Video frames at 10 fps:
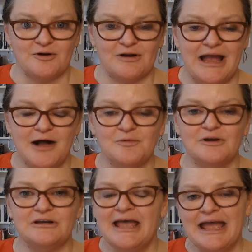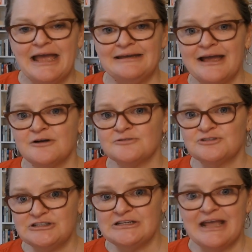Atwood, and now
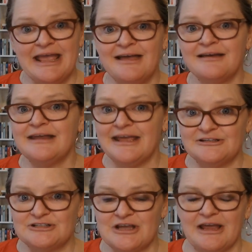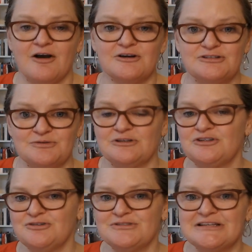she and AJ are doing
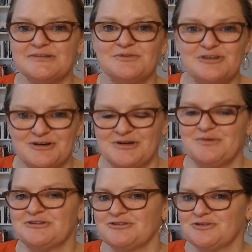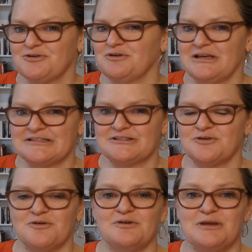Tuesdays with Tony, which is a
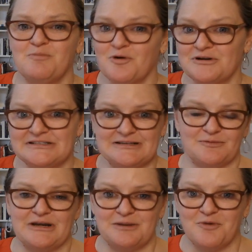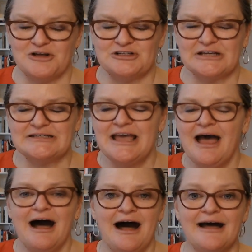Toni Morrison reading project.
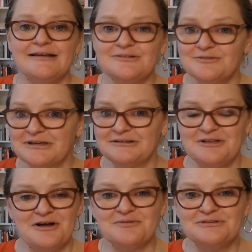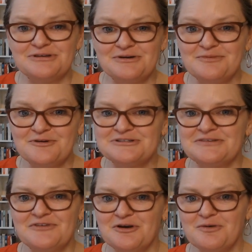I don't get along with Toni Morrison
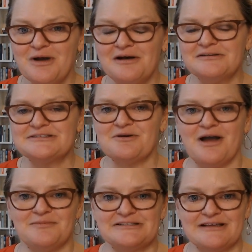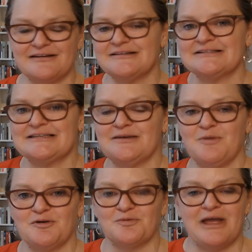very well, so I'm excited to see
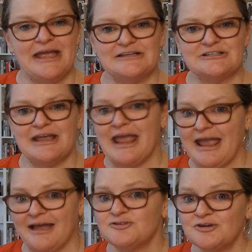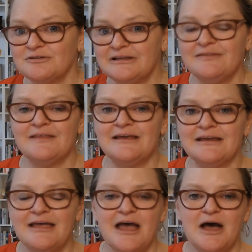both what AJ and Jolene think,
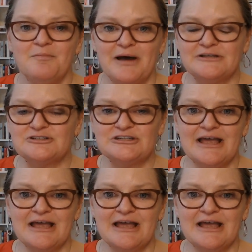but she